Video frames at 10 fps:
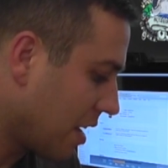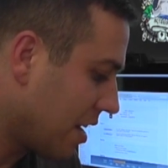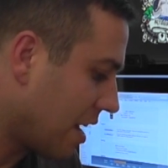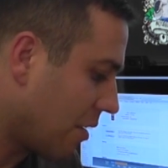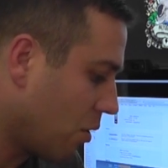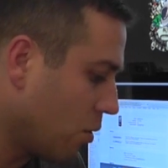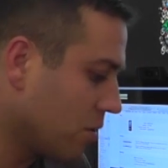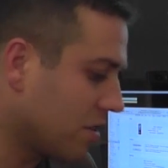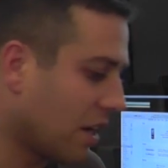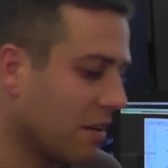Now
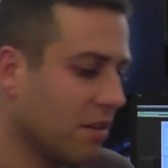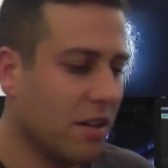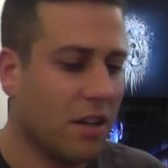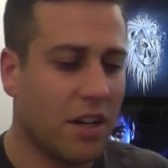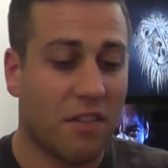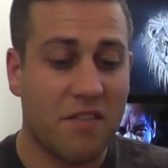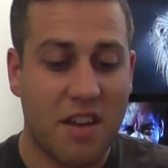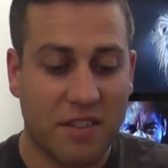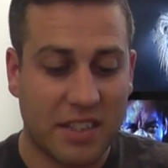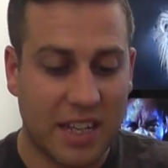also, and I've
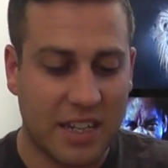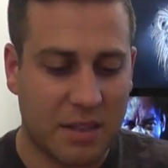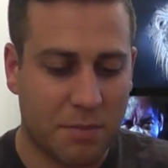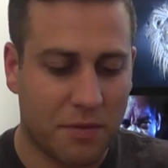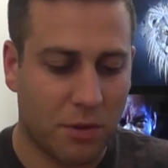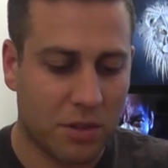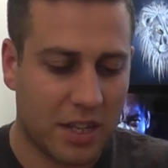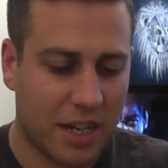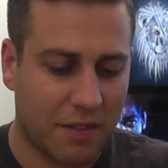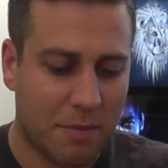never seen this before,
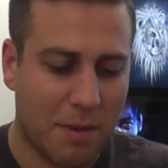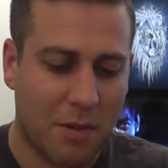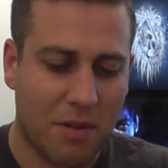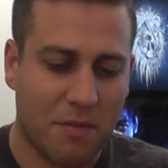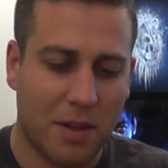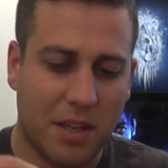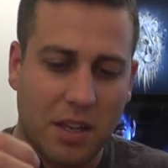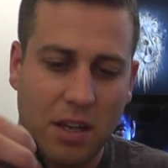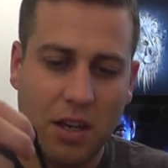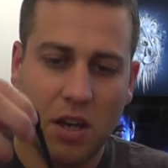so you'll have to bear with
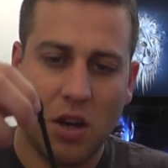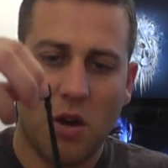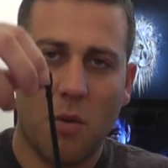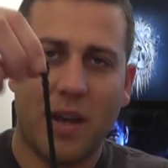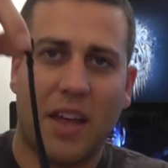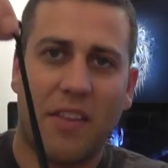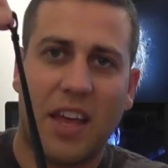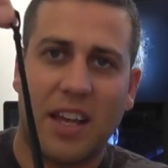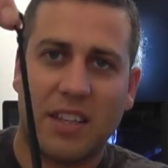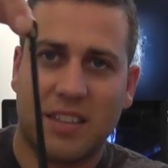me, we get
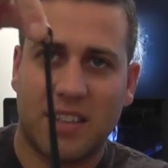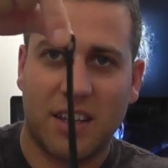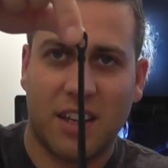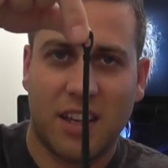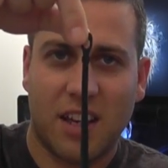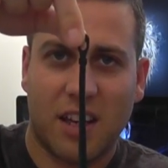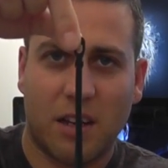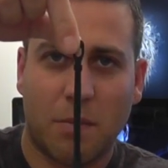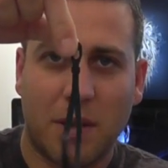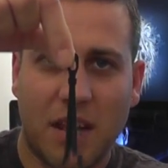this.
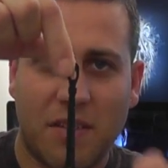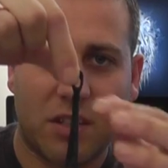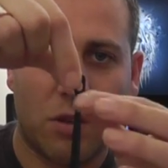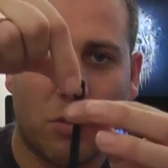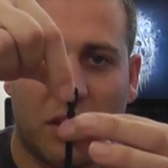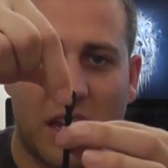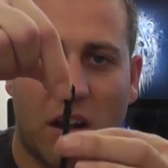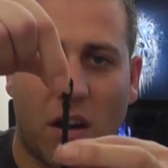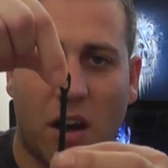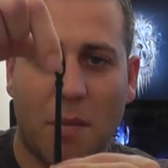And I believe it's called
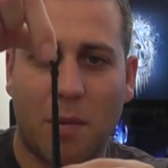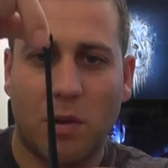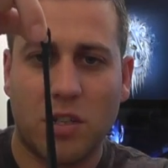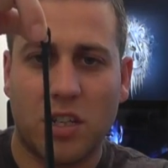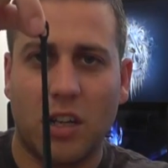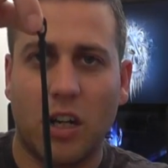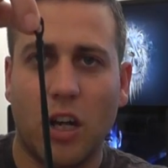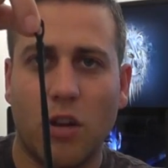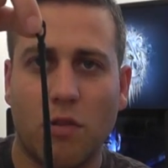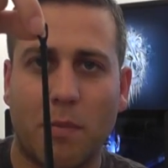the iPod
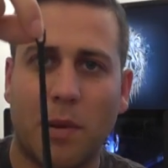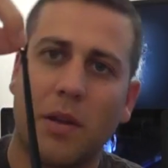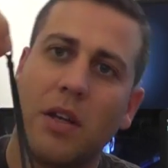Loop.